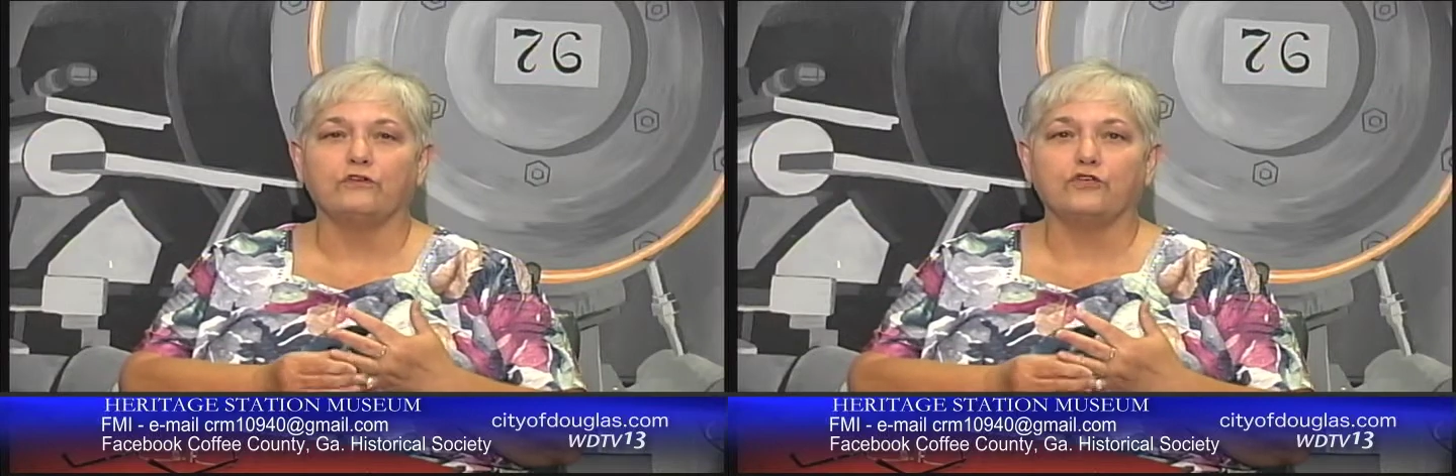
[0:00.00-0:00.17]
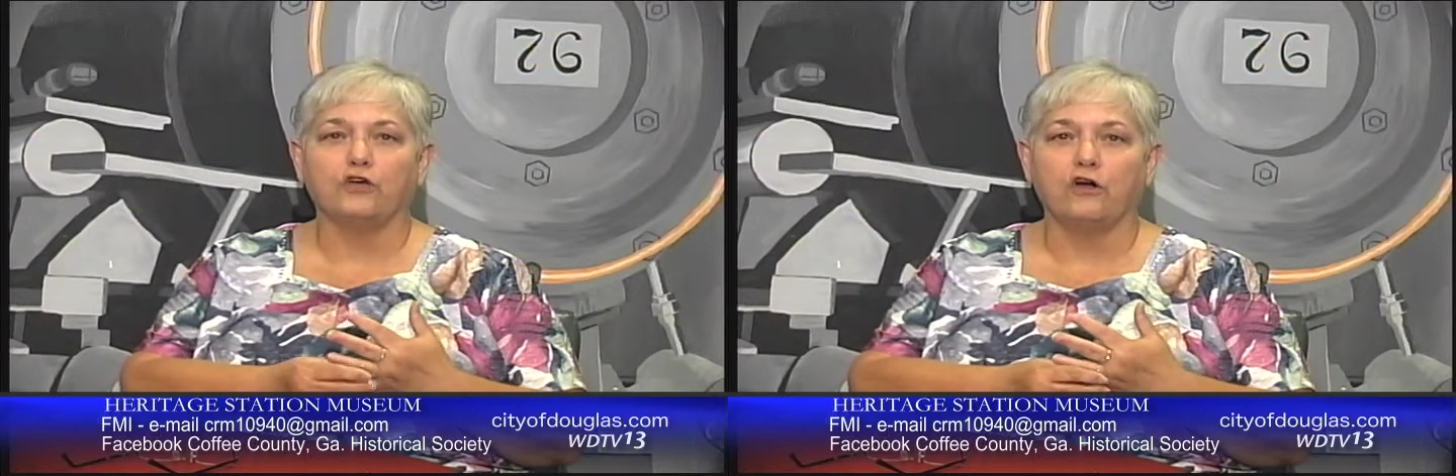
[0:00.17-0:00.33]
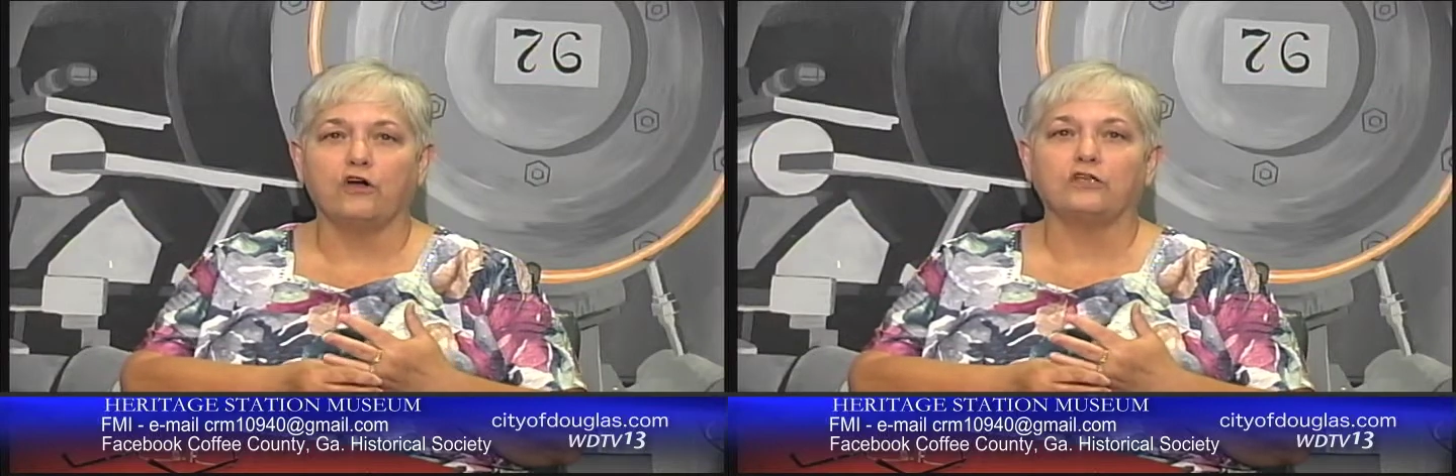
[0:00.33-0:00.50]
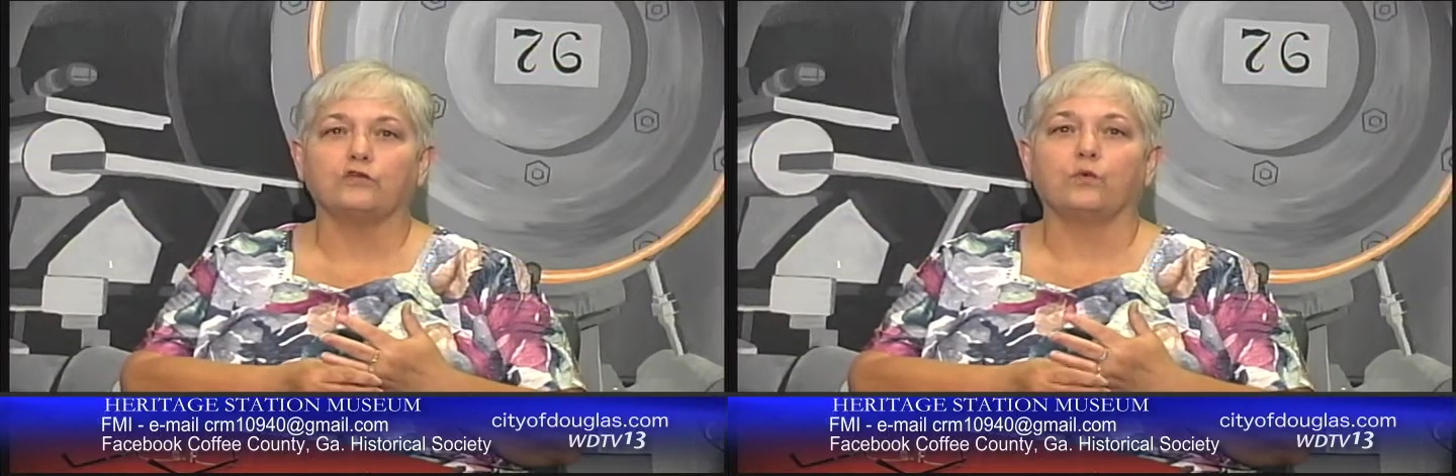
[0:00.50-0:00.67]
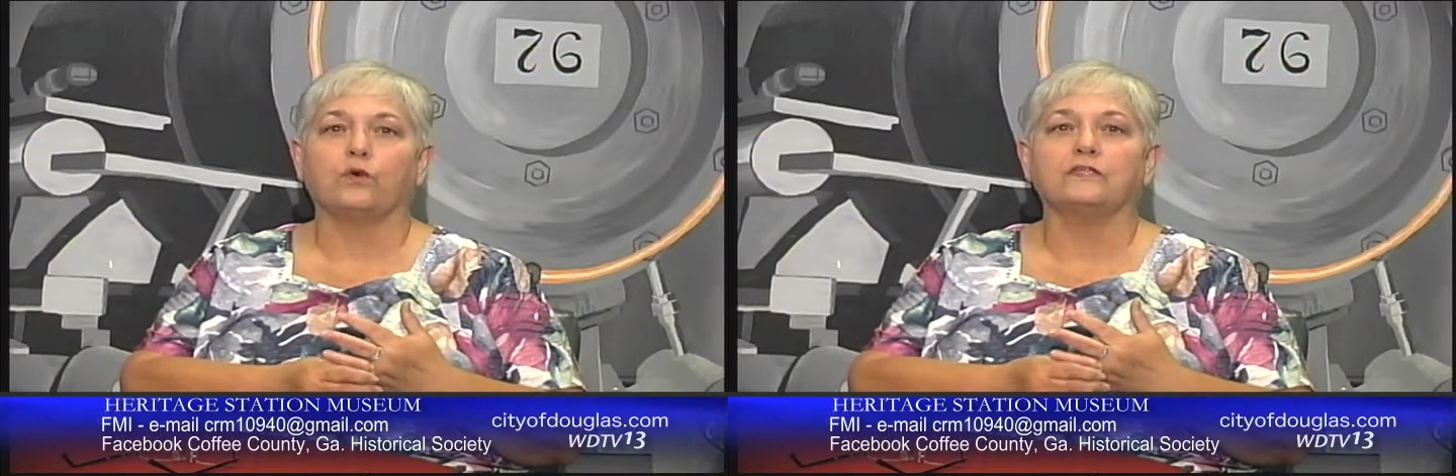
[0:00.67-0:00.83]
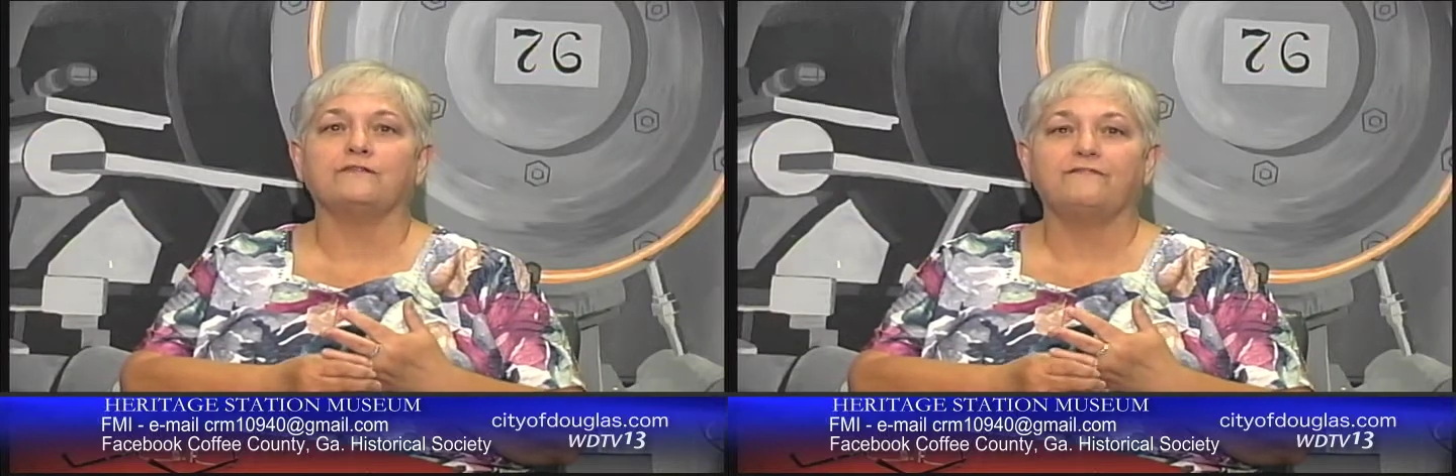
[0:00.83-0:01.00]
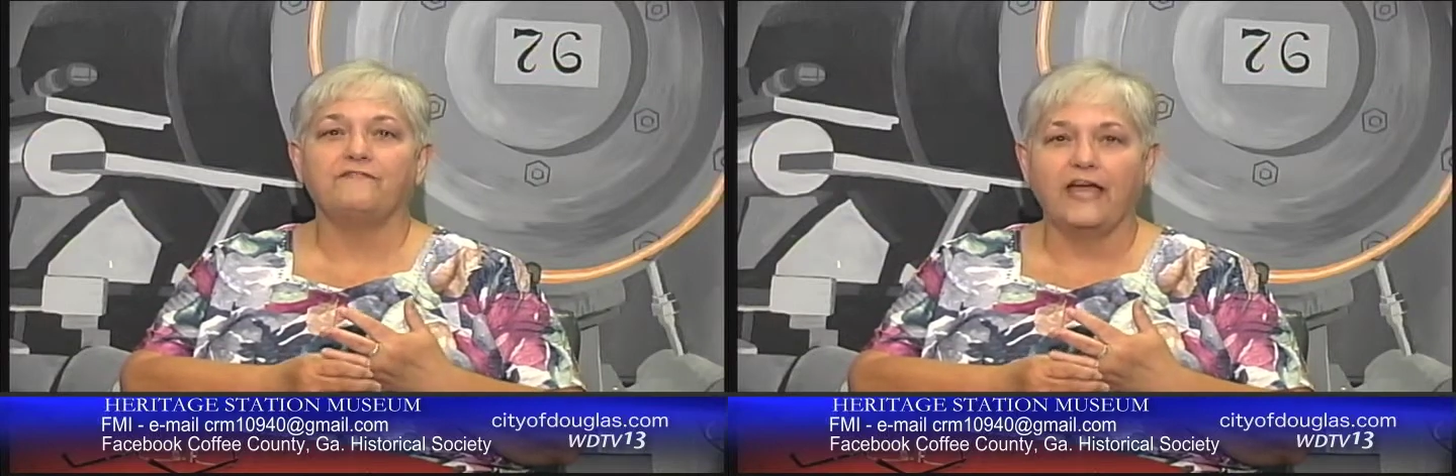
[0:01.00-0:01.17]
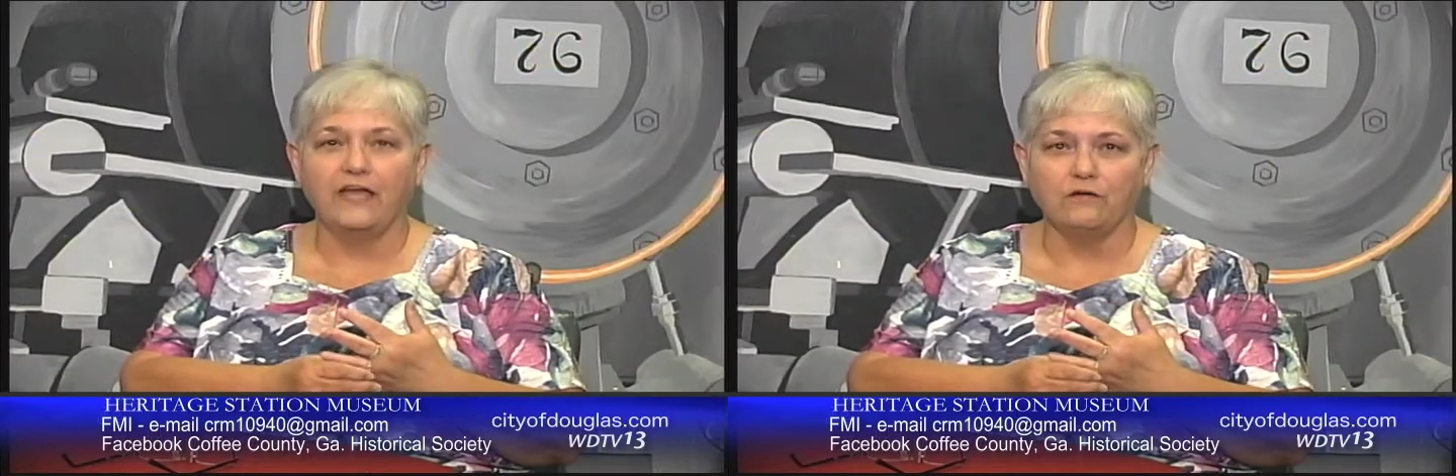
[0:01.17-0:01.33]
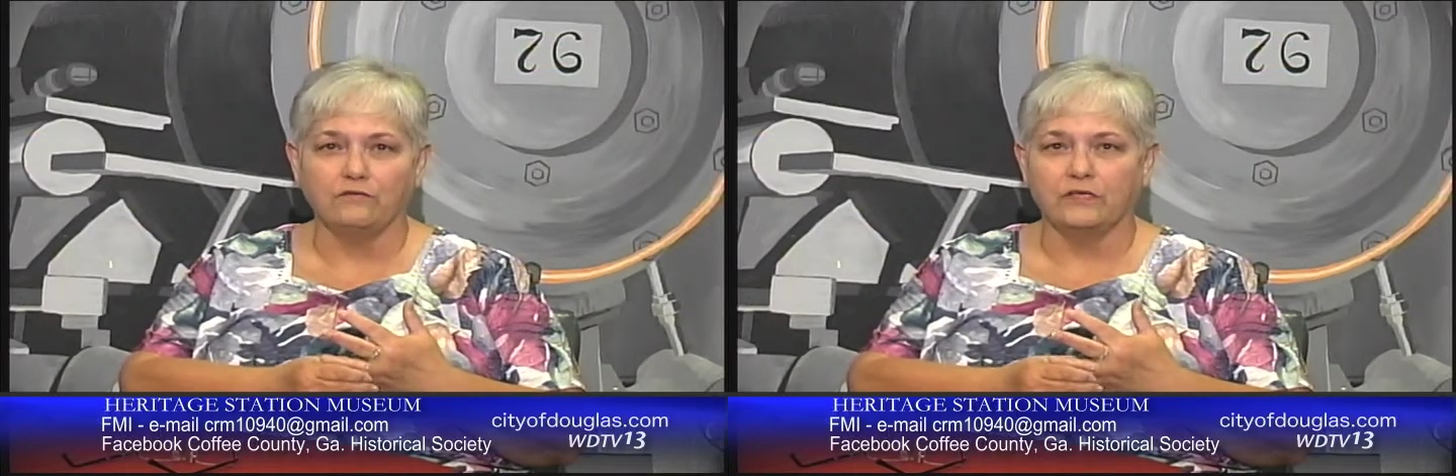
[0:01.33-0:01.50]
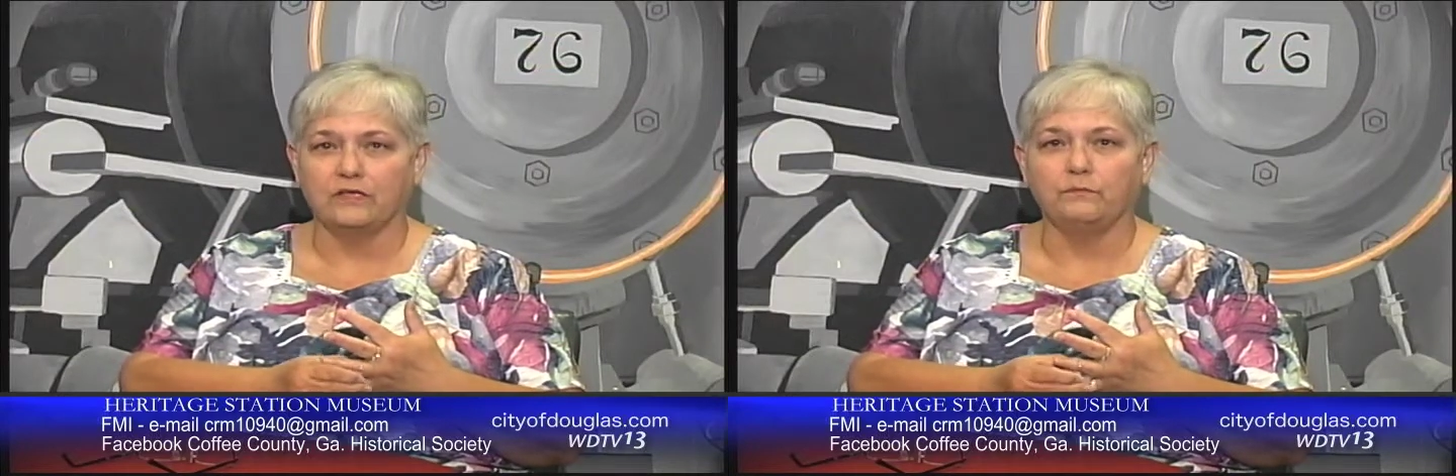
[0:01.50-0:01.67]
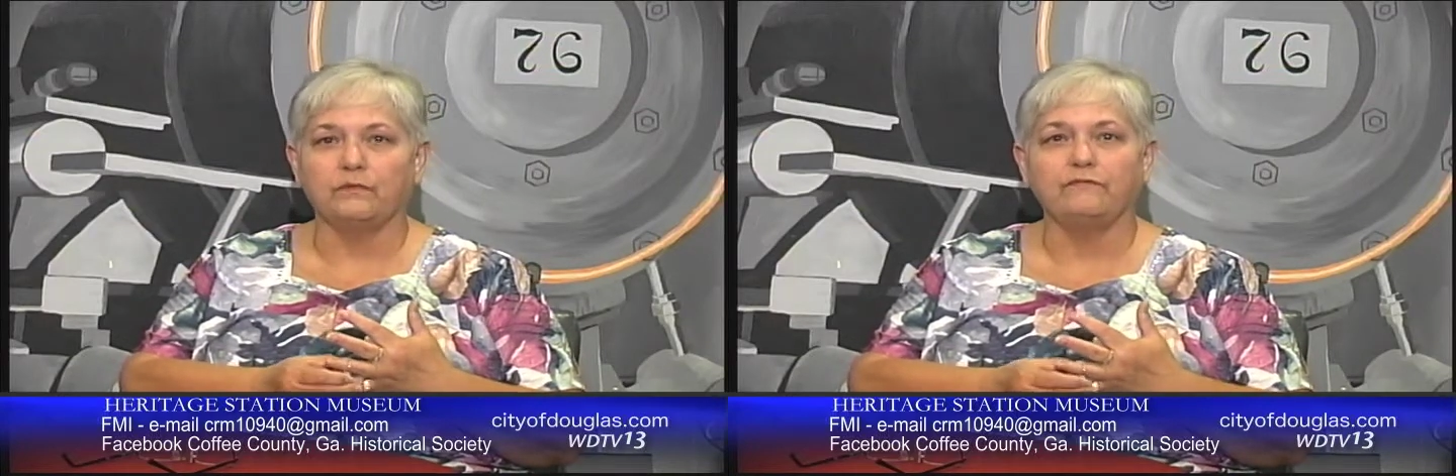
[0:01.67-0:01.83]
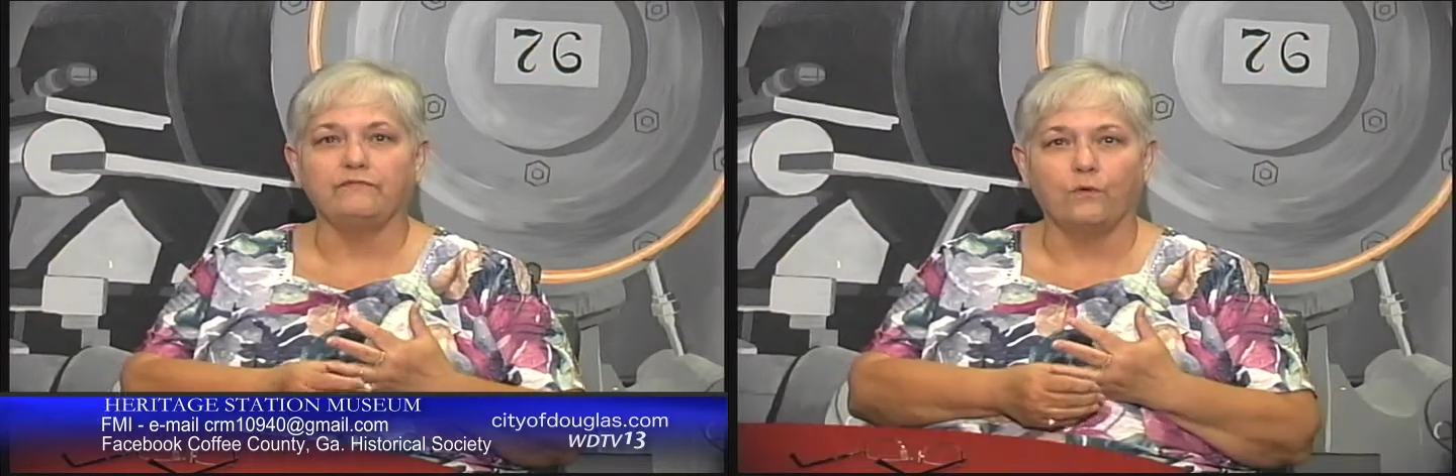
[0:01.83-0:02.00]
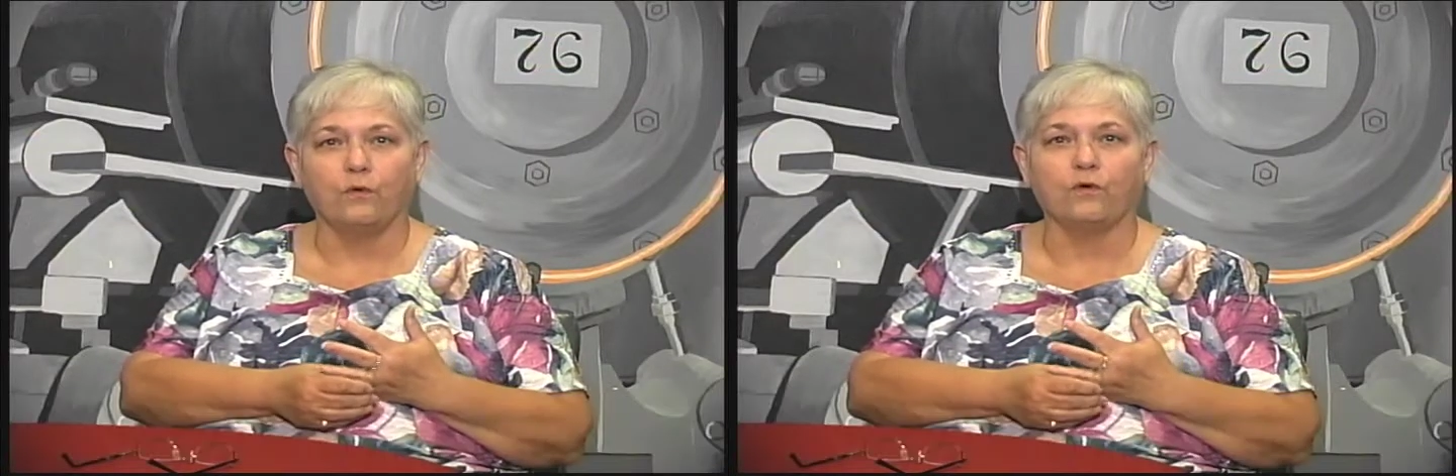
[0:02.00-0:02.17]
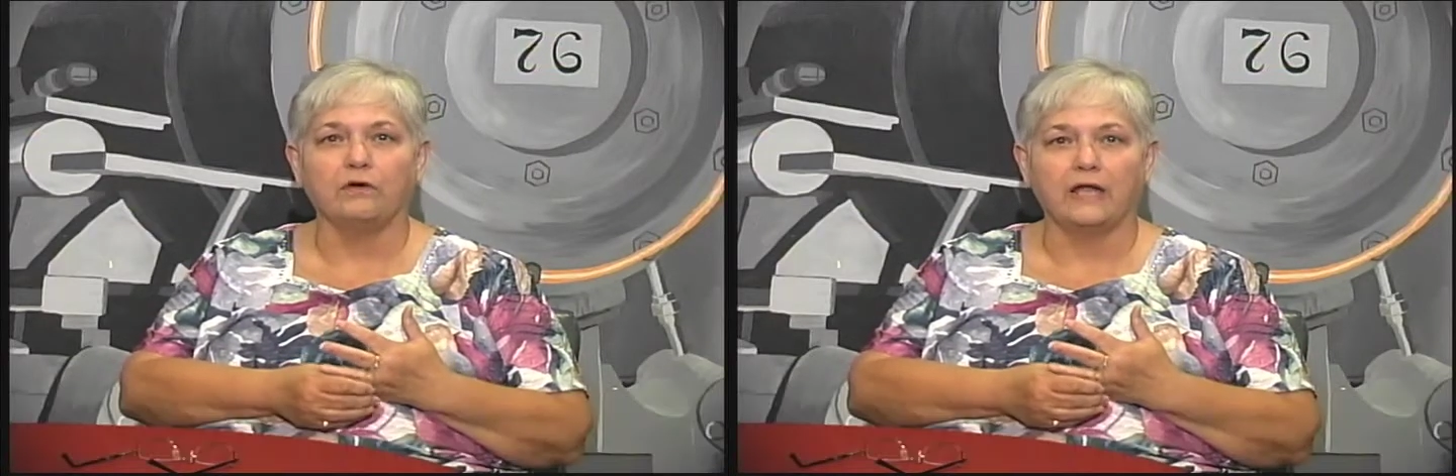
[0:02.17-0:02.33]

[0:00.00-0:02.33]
church was founded before